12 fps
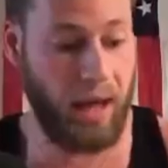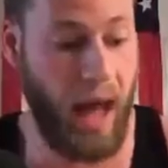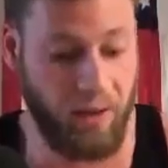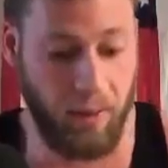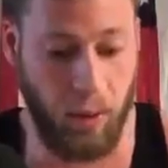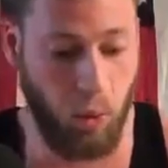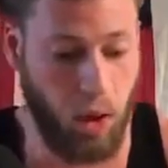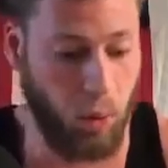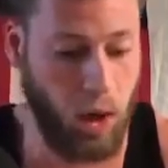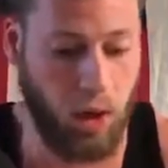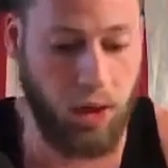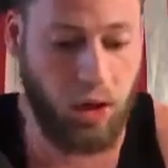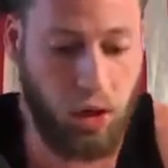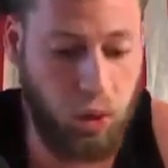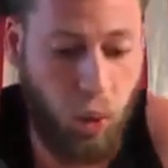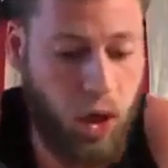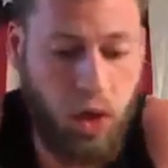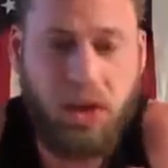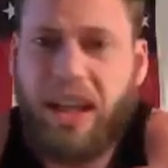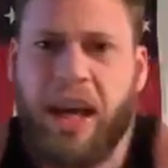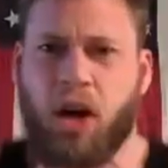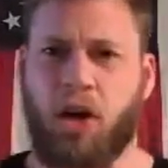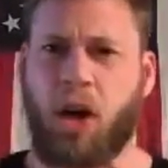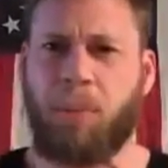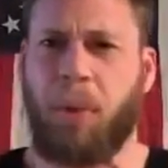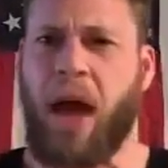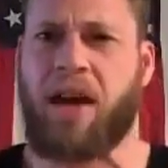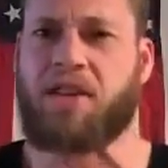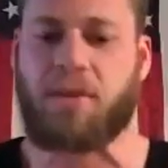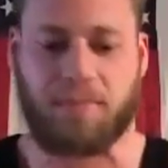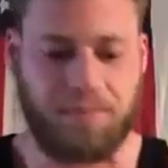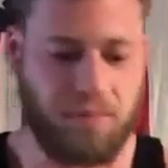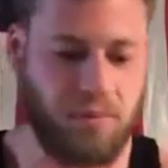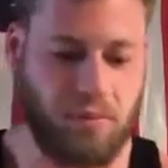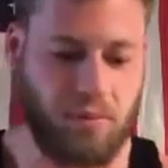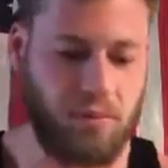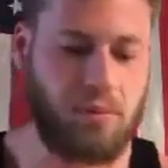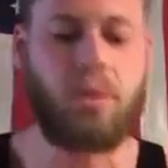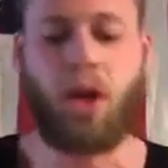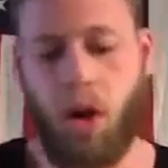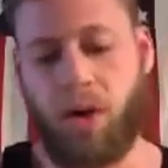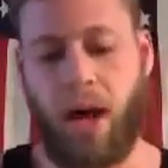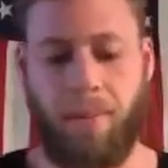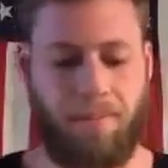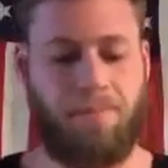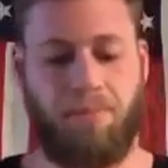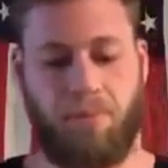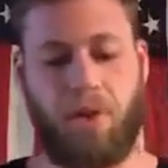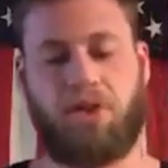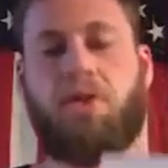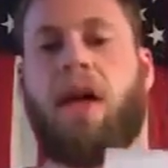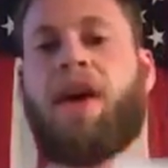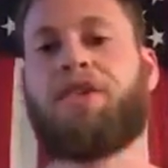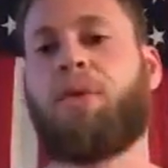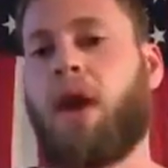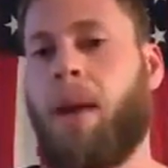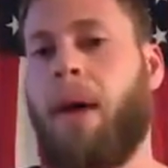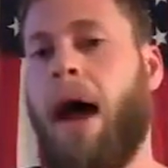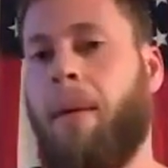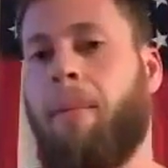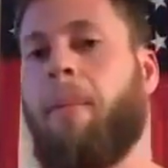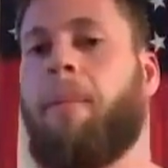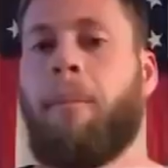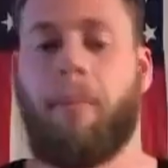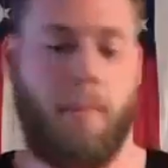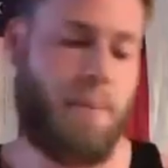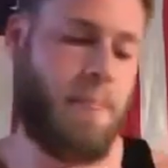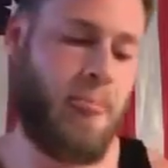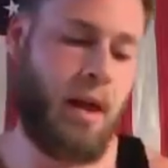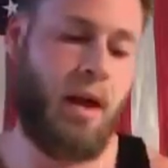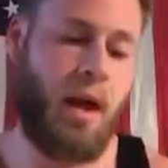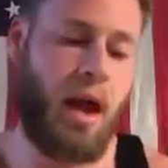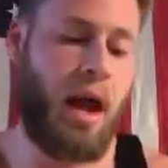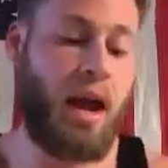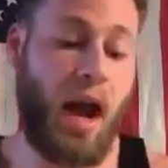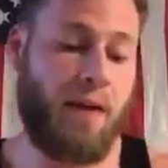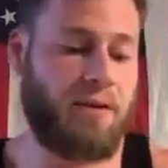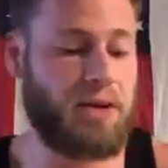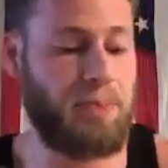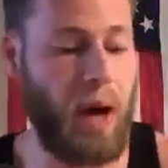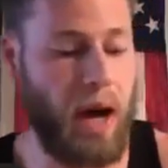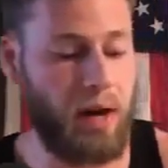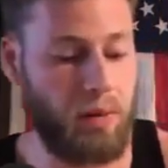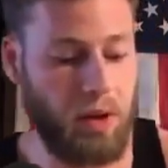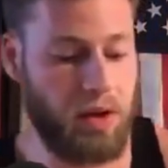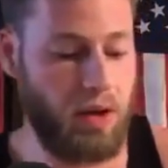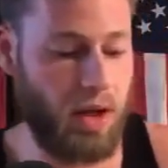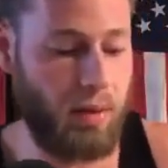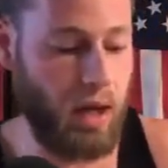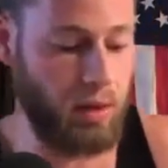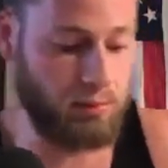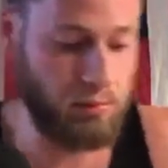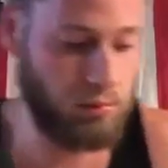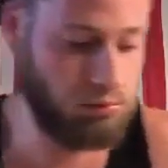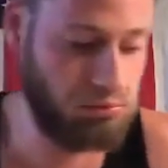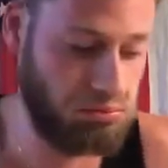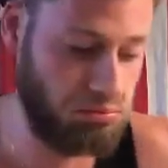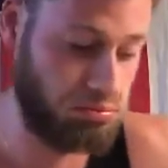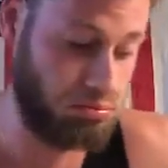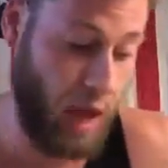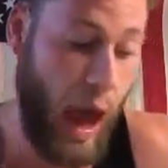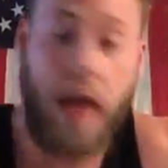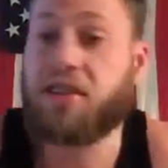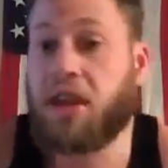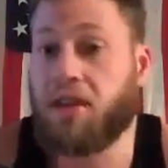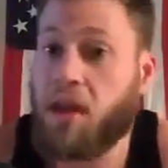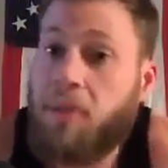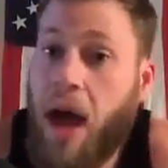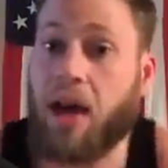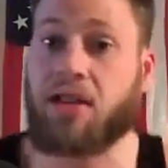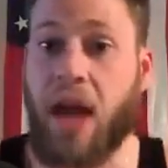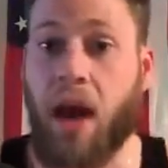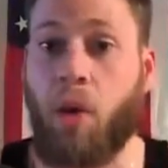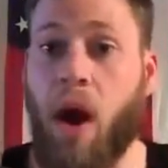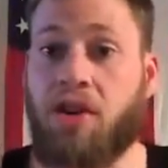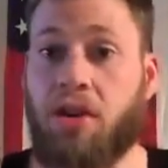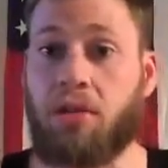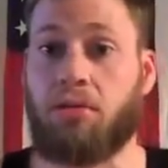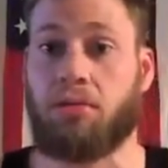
after me? What are the legal complaints? Okay, so that's where I'm at. And I've responded with an email asking them that exact question.